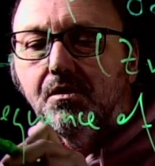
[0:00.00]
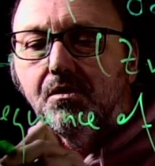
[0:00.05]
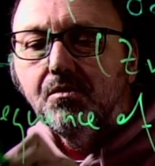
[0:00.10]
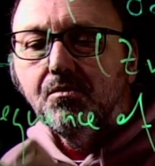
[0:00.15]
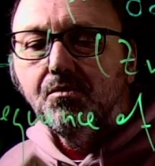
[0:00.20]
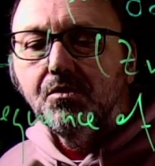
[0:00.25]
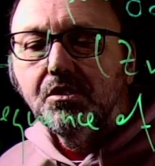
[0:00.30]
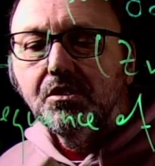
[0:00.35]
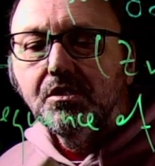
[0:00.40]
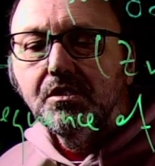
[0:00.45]

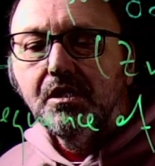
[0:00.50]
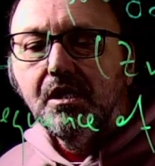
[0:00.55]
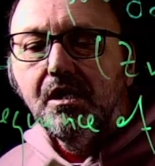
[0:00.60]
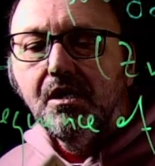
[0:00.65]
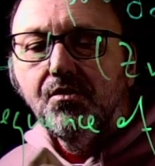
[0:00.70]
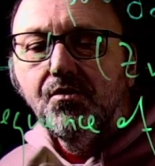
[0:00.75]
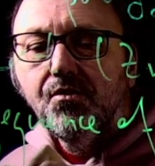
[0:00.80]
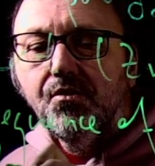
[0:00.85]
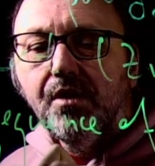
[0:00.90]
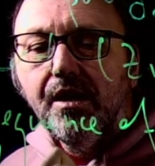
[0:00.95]
we say
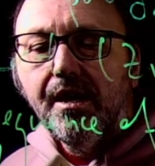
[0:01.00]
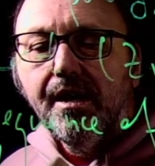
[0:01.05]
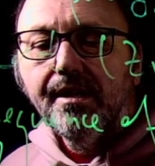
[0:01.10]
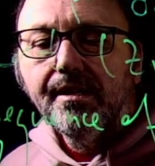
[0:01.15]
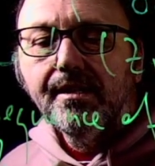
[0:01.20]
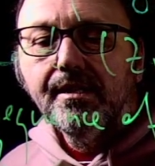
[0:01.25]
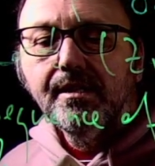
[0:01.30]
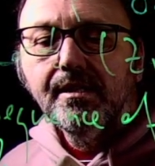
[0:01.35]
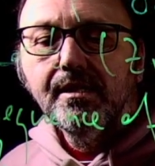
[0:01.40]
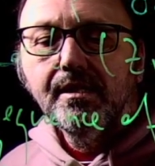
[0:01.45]
that
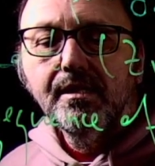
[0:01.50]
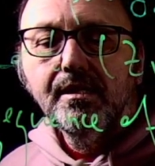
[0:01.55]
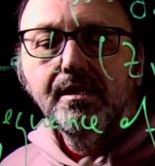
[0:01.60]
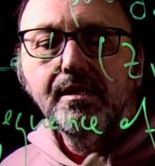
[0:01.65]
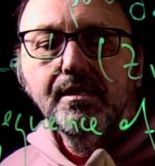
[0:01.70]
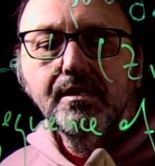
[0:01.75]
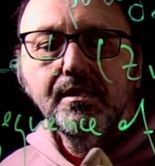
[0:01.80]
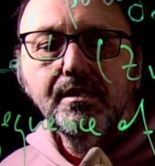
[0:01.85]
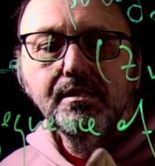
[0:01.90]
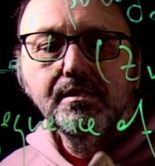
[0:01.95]

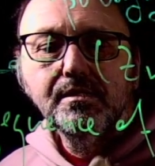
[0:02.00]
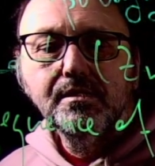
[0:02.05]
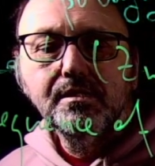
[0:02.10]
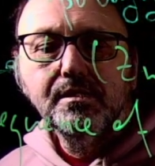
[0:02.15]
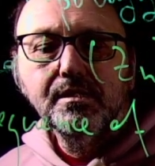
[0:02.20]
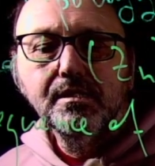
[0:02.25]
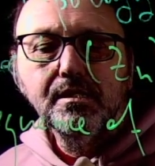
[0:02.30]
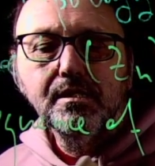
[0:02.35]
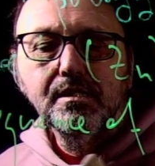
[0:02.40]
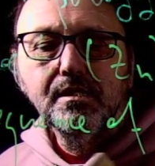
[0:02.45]
this
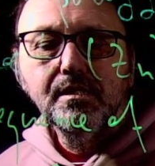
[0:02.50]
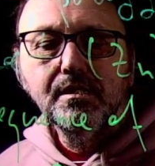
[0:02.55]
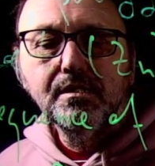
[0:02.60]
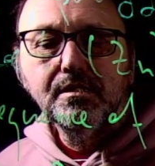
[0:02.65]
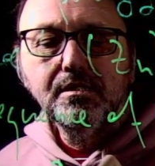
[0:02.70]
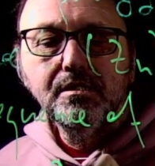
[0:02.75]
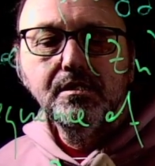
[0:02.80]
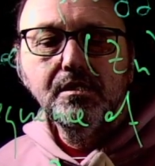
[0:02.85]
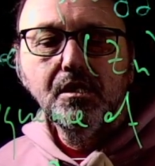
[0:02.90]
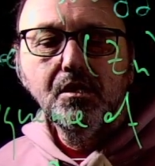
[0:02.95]

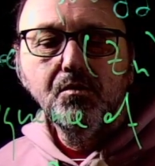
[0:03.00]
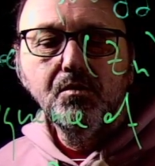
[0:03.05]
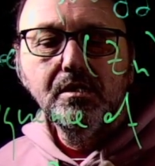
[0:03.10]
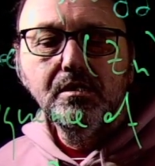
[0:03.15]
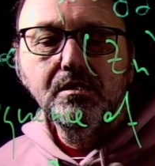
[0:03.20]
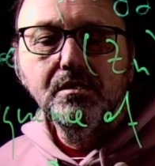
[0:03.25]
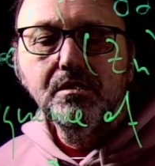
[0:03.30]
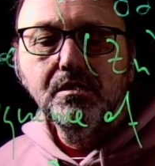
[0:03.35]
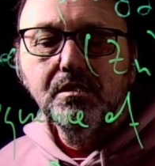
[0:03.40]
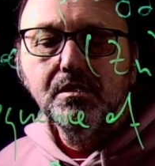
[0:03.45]

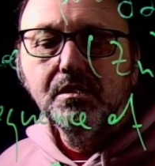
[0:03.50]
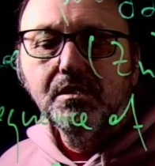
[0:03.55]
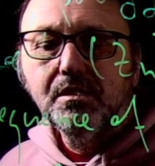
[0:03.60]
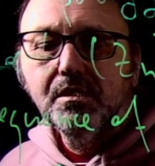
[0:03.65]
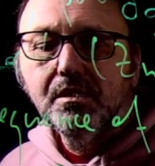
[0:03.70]
sequence